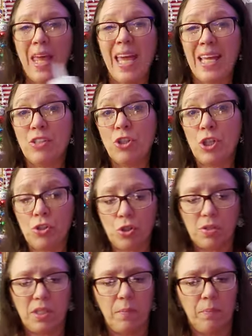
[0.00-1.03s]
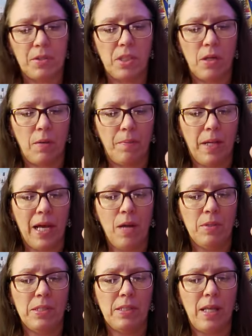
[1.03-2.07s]
and ginger simple syrup. I
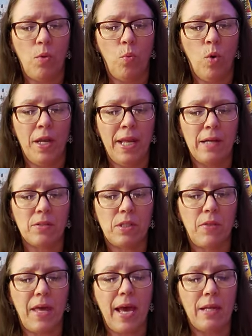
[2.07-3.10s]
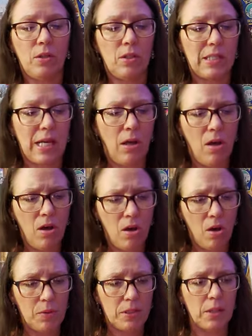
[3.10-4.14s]
would say one ounce of that because I,
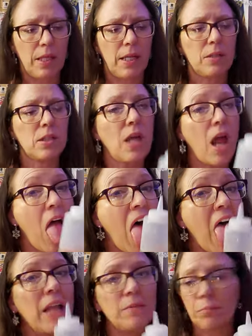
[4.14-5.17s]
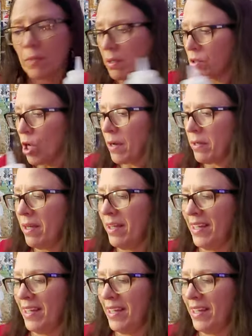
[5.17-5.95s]
oh, it's leaking out the side. Sorry.